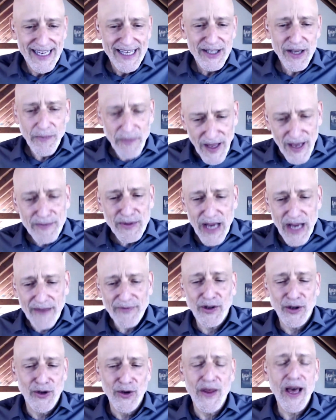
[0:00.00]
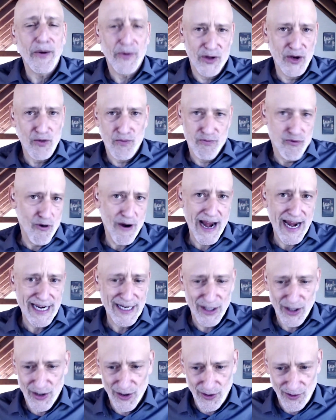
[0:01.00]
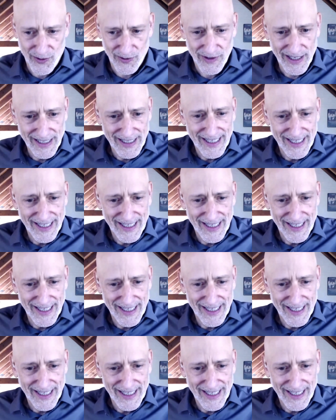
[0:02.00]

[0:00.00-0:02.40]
Sometimes you have to do that with your brain, too.